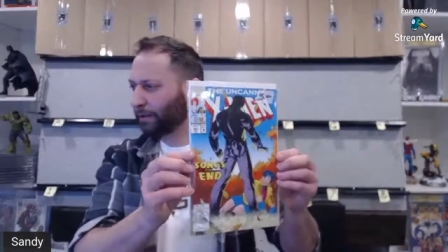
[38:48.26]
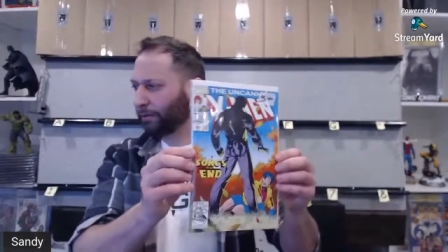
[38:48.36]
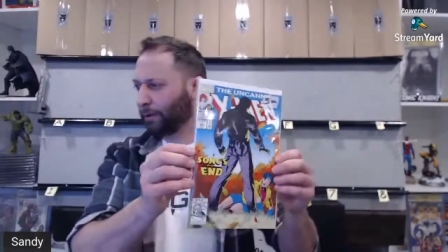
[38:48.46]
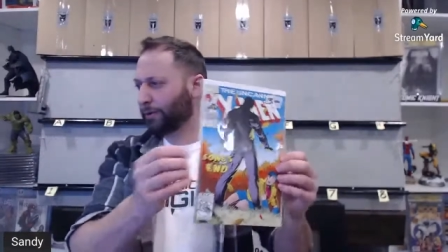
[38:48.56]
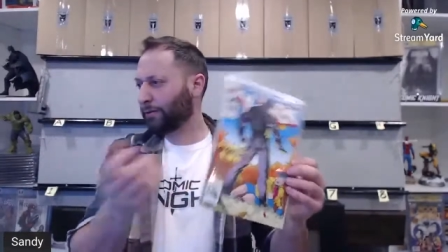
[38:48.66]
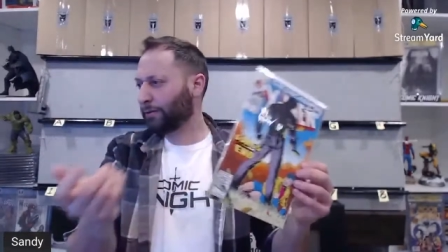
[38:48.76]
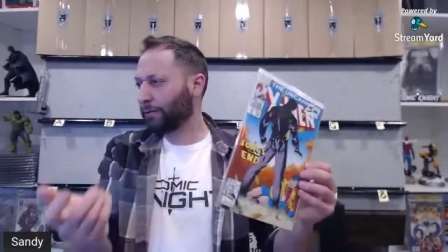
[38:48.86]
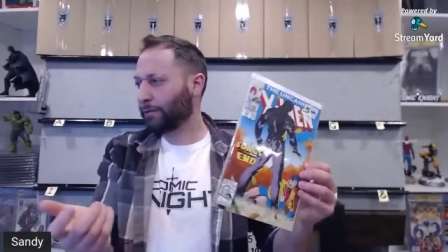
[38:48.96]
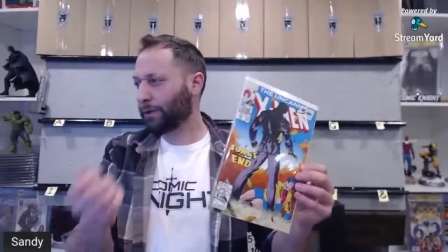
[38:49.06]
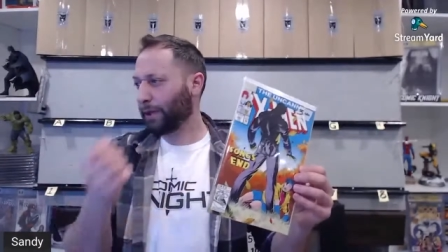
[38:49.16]
Well,
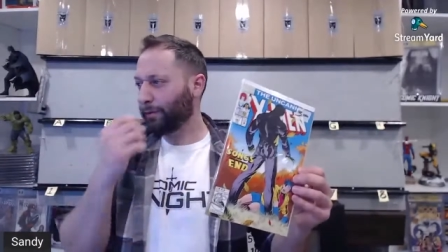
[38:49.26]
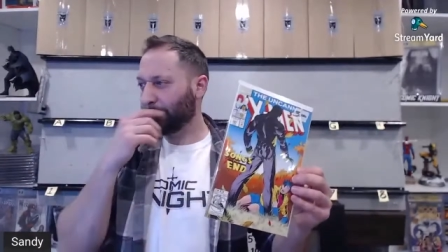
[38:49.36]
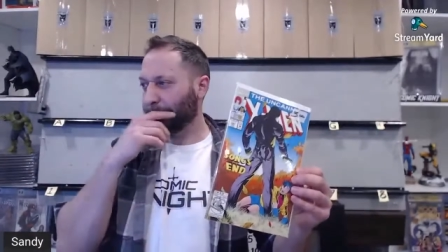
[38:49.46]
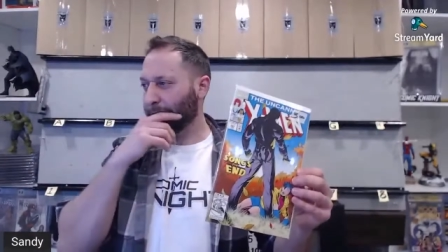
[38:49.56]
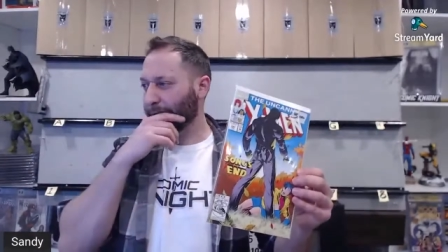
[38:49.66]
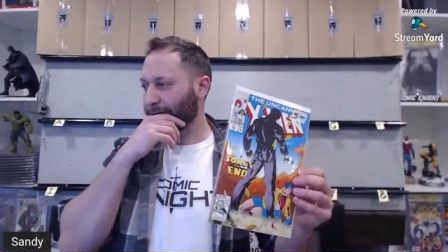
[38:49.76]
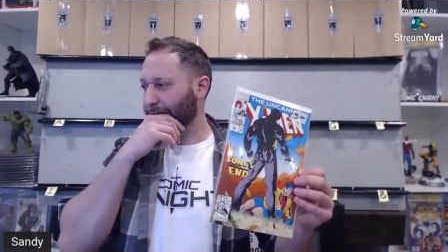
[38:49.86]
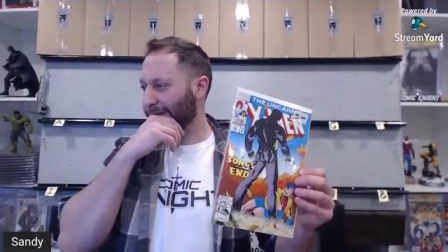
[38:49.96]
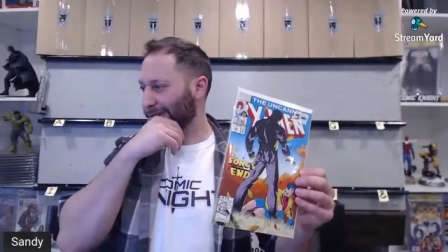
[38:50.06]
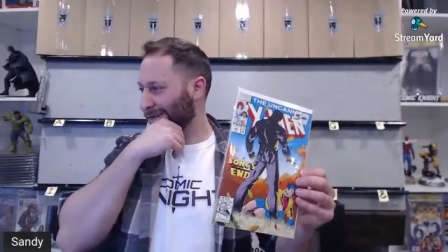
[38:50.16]
who claimed it first?
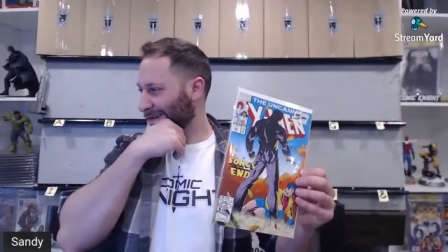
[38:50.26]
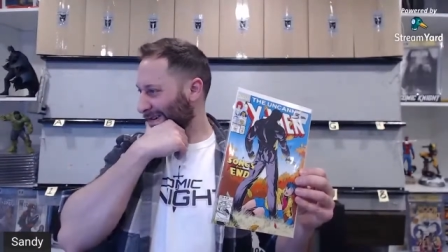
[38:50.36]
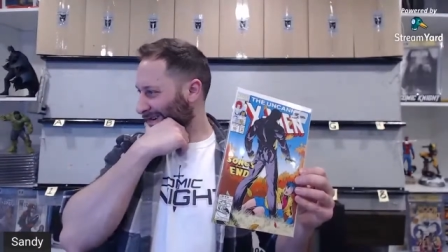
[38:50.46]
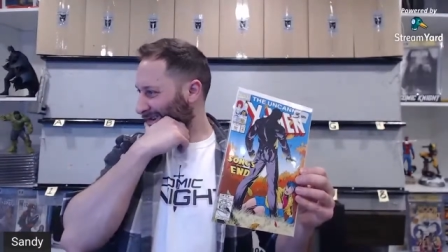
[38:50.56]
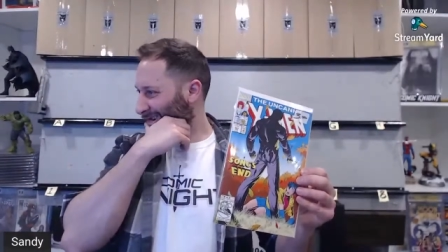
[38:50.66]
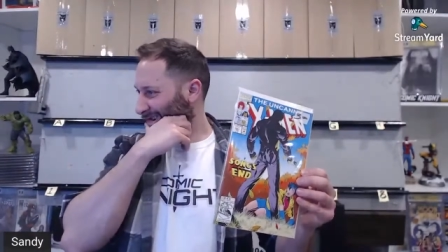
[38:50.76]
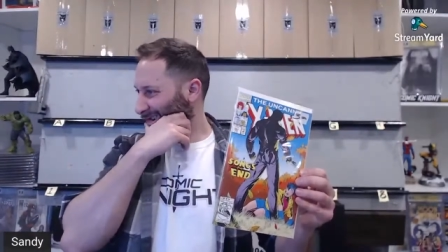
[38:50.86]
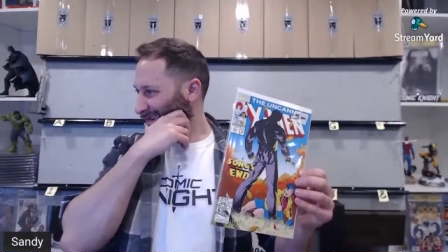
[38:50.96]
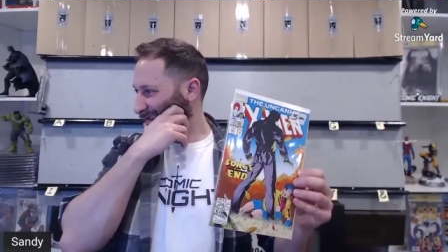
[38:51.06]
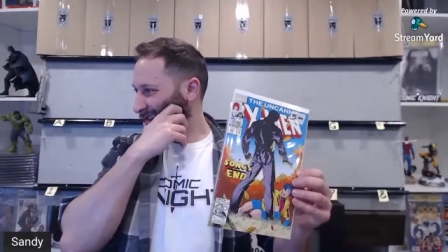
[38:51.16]

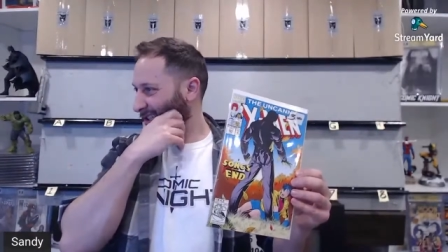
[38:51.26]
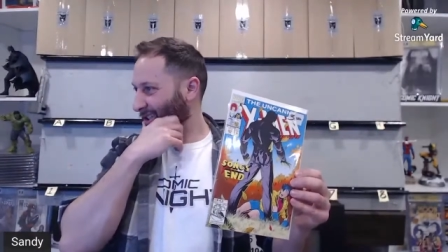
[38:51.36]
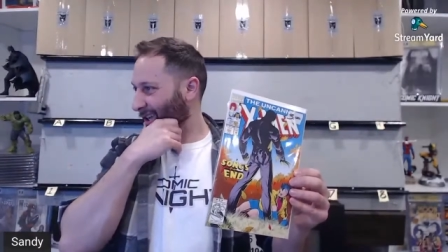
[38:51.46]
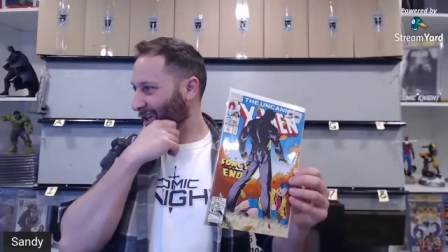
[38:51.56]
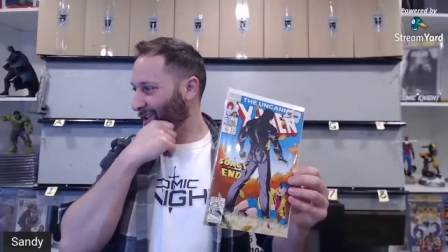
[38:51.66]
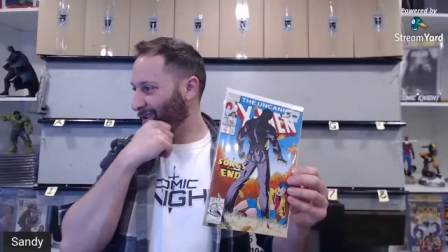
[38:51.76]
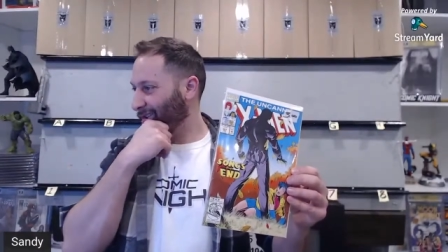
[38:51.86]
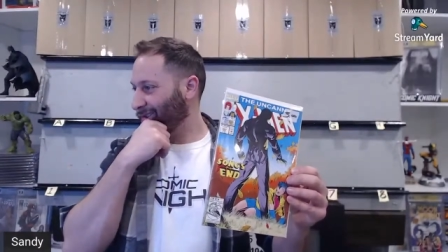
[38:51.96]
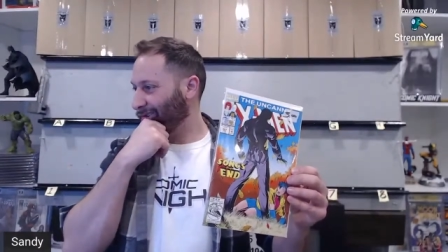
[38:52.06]
Gazelle?